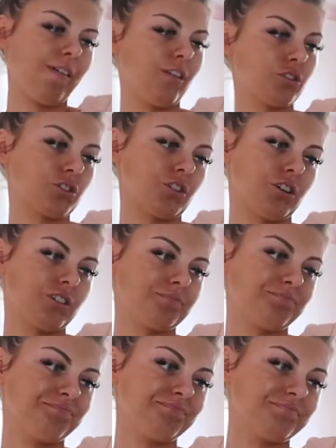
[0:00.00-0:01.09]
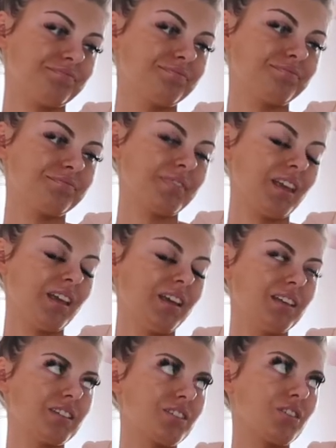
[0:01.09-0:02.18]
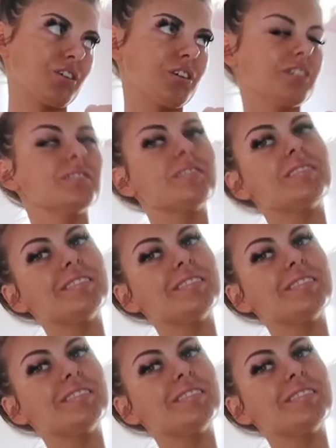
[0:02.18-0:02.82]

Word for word: Not sure. So